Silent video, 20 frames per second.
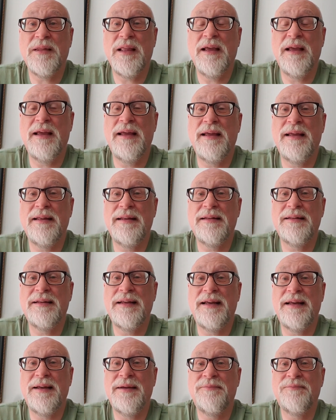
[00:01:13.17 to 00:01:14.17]
and
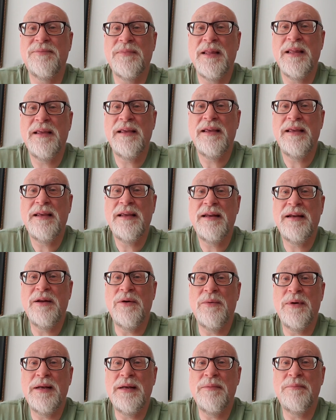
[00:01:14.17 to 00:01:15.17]
you know,
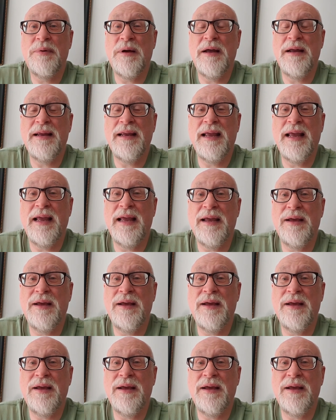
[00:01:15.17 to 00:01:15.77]
when you're buying a